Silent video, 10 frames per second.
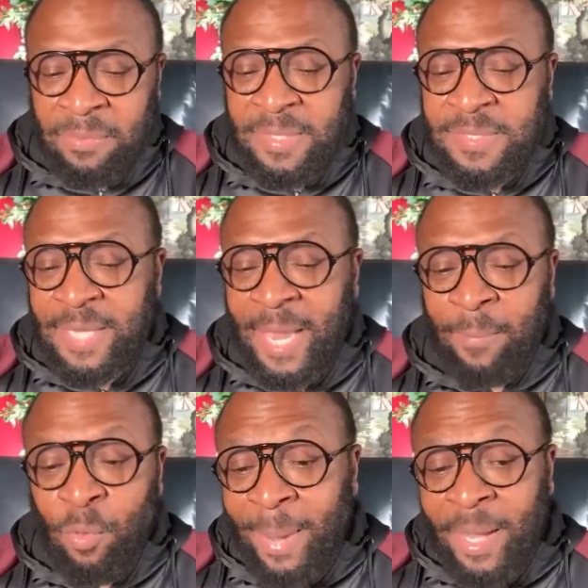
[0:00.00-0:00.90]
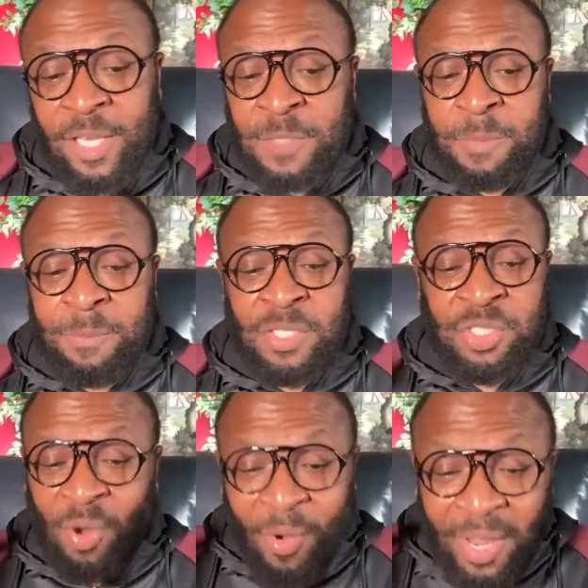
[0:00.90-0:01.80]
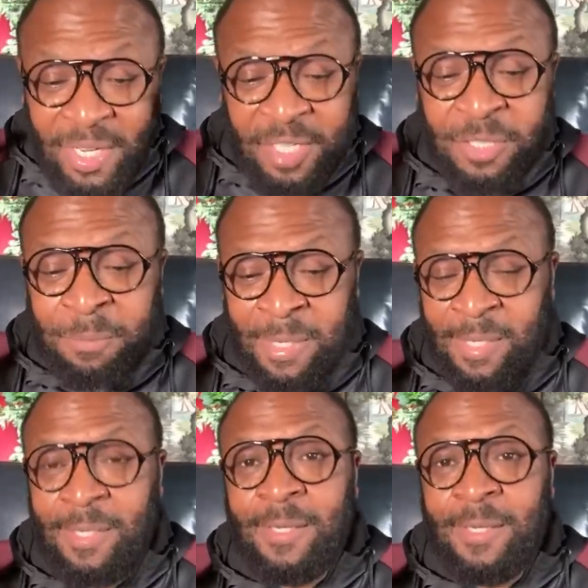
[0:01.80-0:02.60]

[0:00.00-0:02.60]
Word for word: this time will my husband be joined unto me